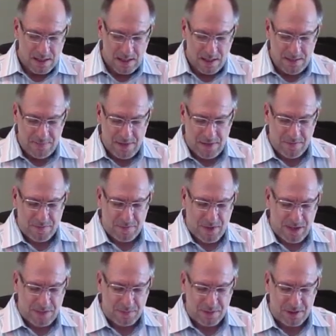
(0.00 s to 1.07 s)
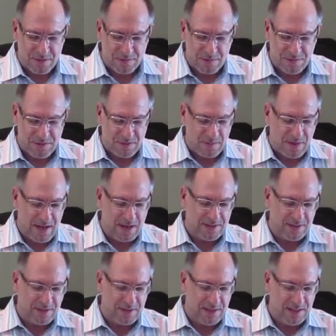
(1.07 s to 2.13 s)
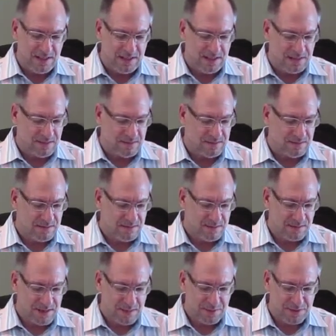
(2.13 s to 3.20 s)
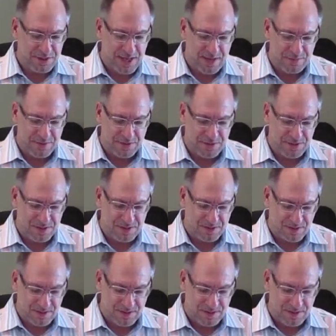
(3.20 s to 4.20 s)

if you haven't read the book of Ruth in a while, it's only, you know, a couple chapters, so